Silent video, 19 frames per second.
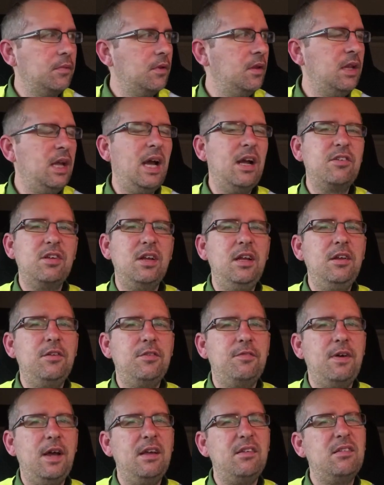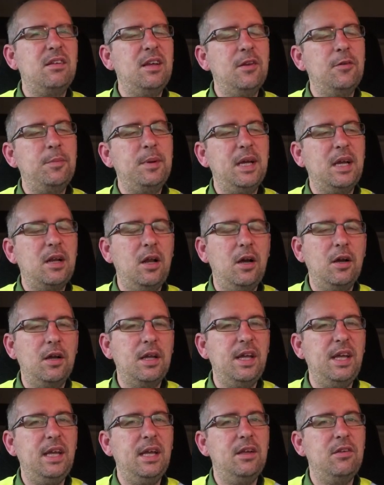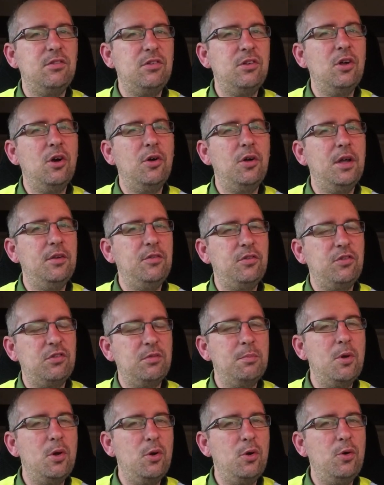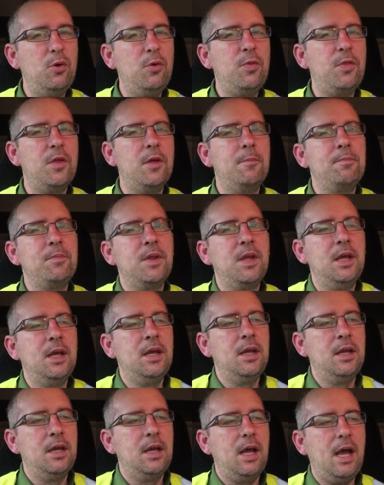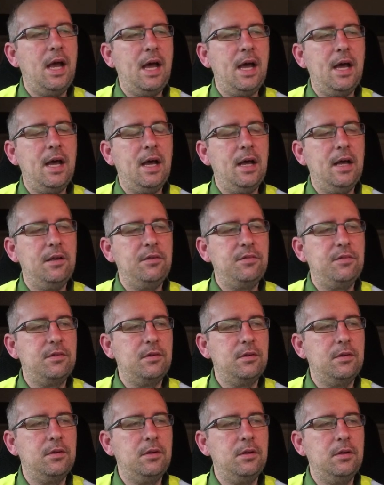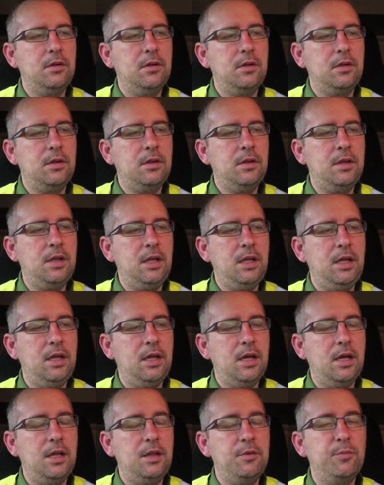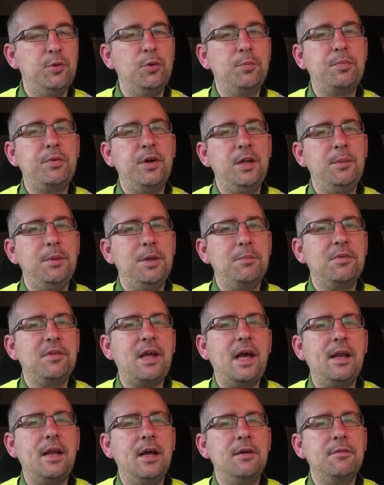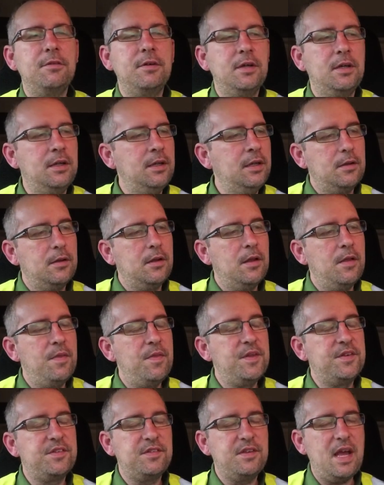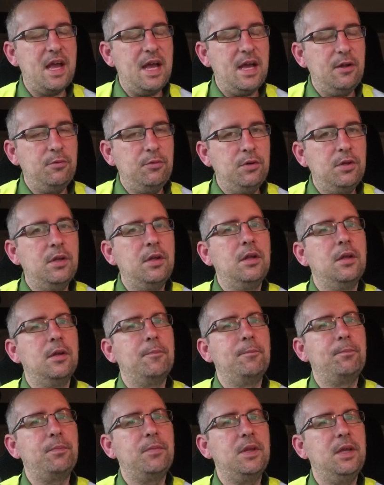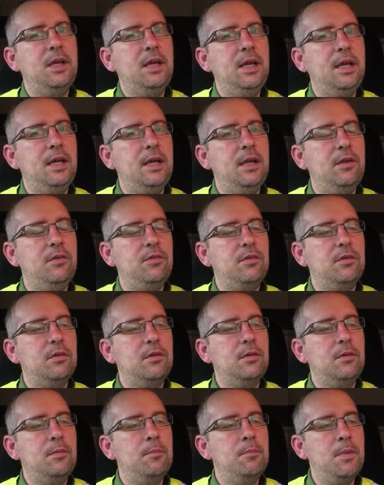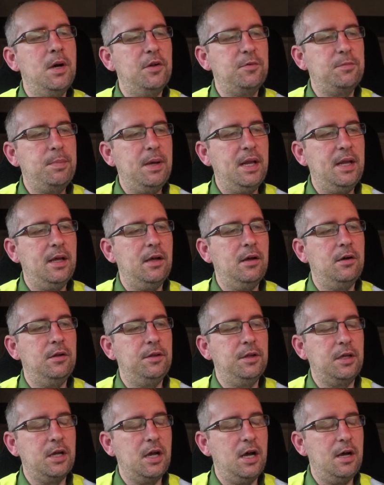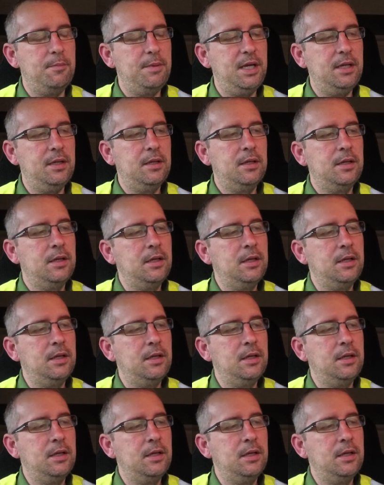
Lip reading: The actual interface is a little bit clunky. It's not as smooth as the more premium Sat Nav. The sound is much better on the Garmin.